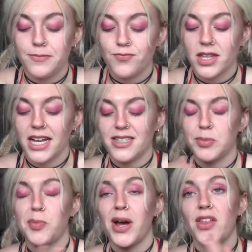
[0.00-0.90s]
is to
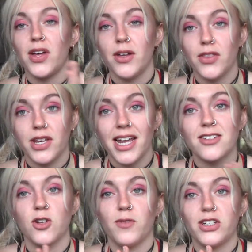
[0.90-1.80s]
prepare the next
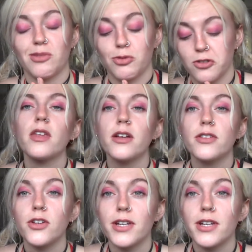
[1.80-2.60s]
lot of vegetables. So now